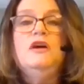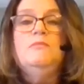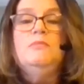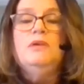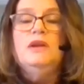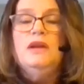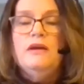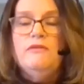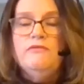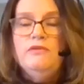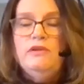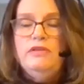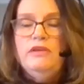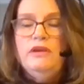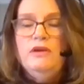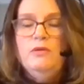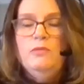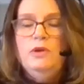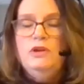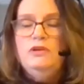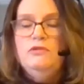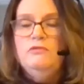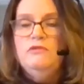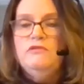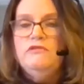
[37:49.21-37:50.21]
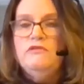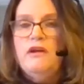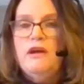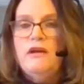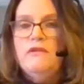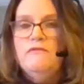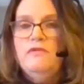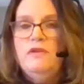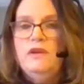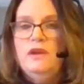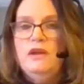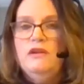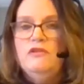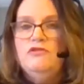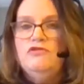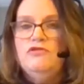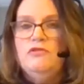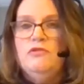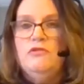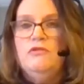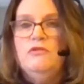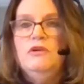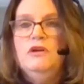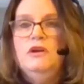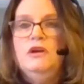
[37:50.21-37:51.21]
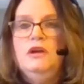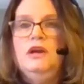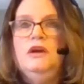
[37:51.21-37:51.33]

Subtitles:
but everything we do is confidential.